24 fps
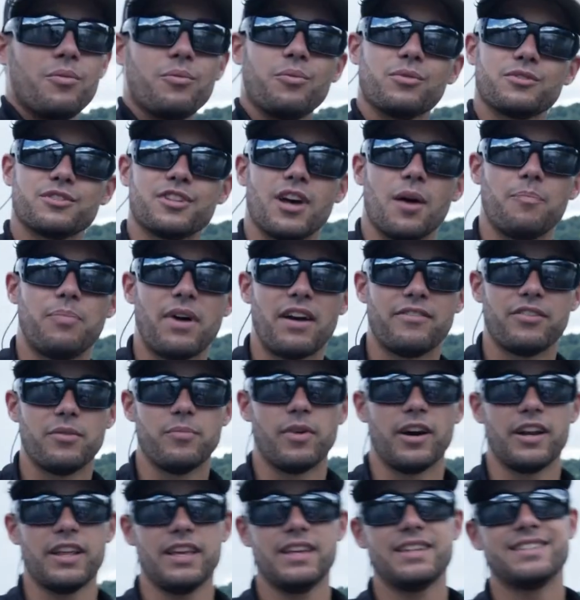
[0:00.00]
What's up
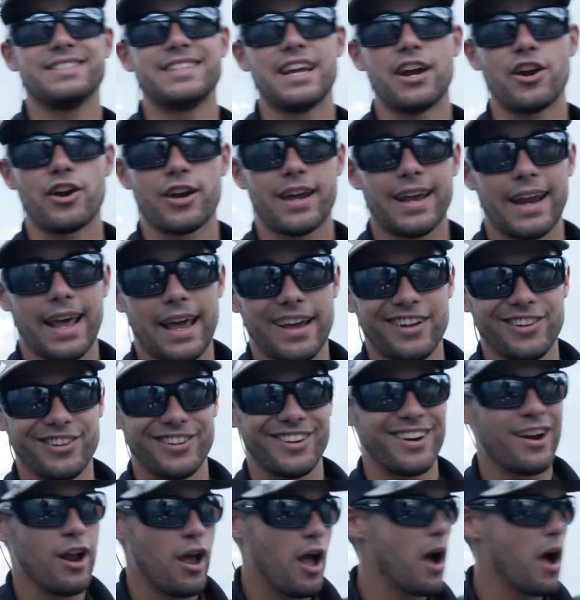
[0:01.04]
everybody? Derek at Angler.